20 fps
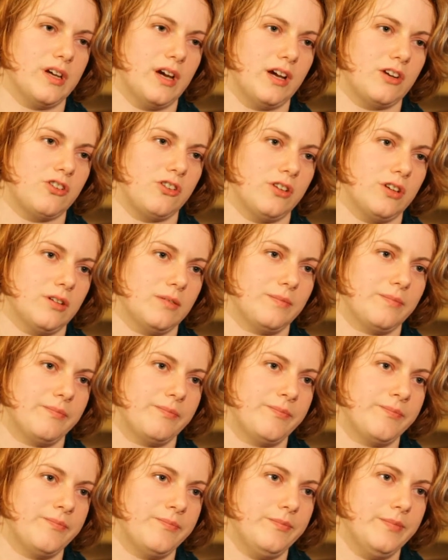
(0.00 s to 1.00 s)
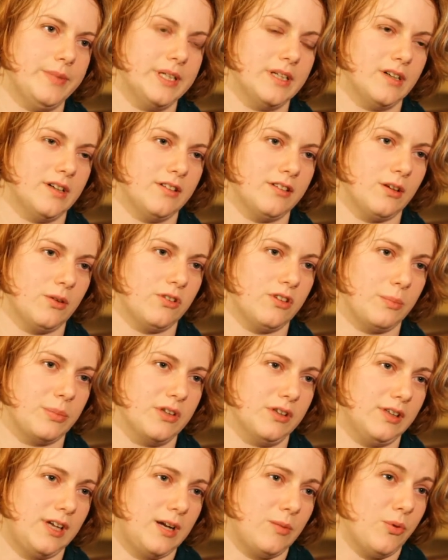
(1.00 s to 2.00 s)
actually, because I was up at
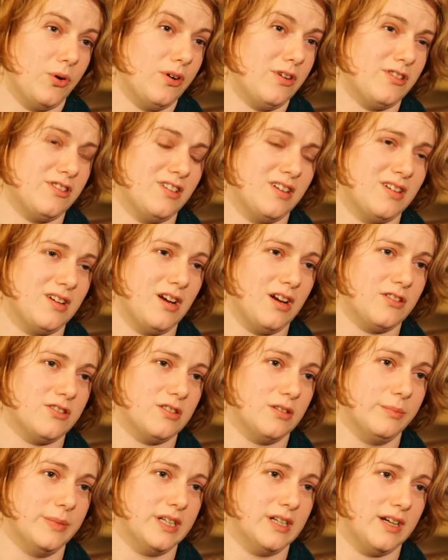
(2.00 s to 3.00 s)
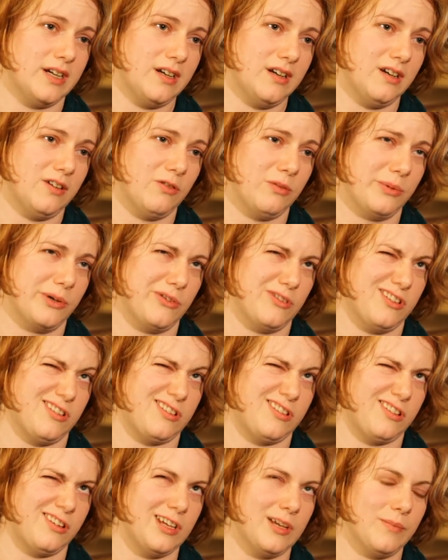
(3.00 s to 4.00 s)
the library studying until midnight and everybody was
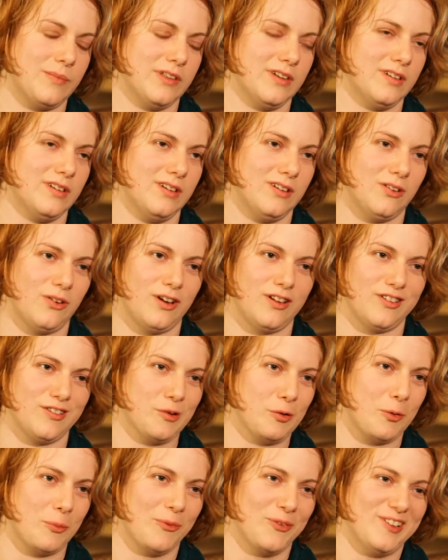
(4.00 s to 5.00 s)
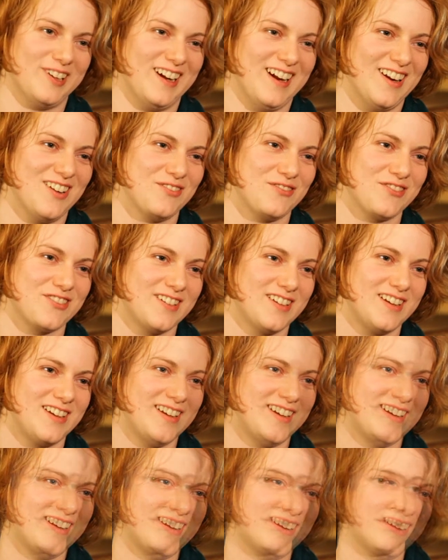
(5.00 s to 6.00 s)
asleep that, has a normal life.
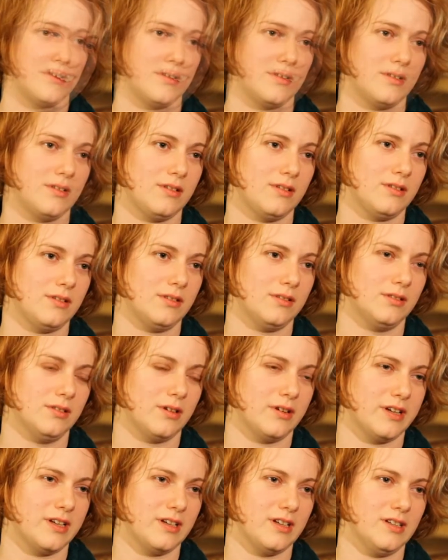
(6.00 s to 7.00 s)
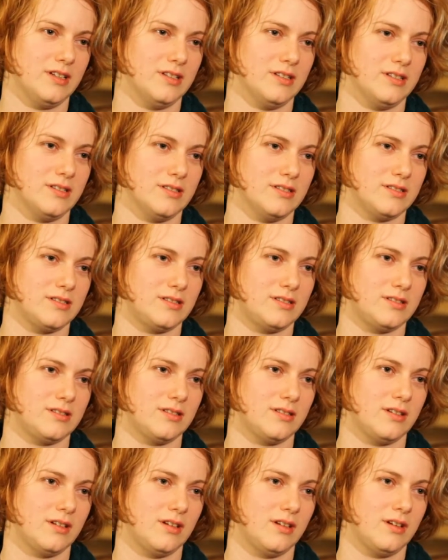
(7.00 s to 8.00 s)
Learning is
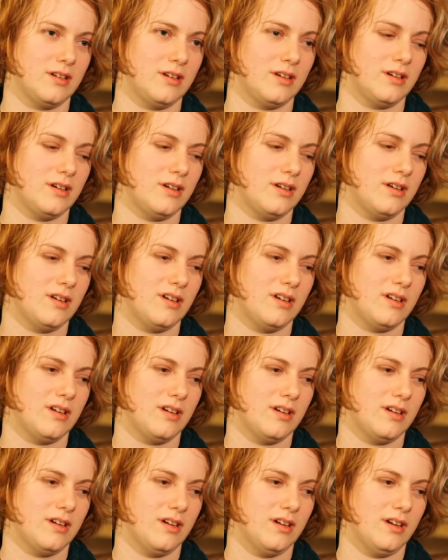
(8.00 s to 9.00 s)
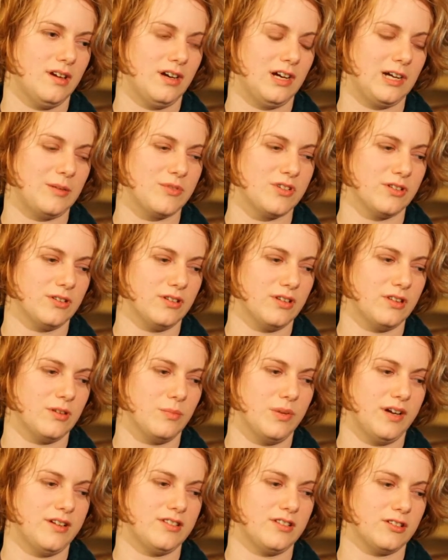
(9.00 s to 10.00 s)
absolutely the
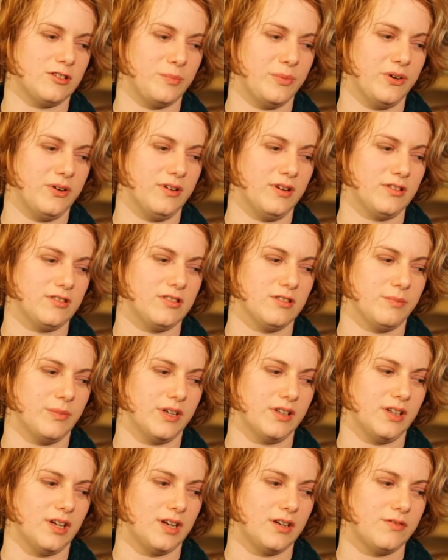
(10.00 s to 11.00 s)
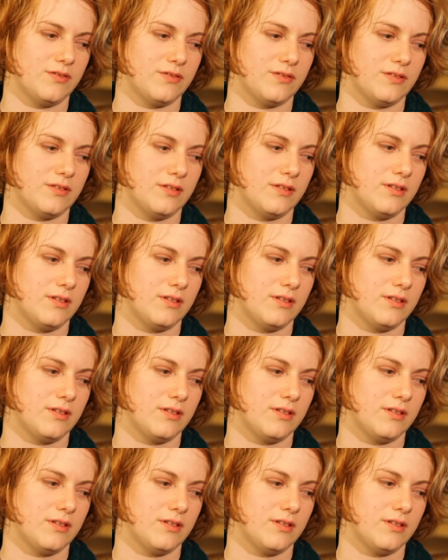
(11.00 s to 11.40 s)
best experience of my life.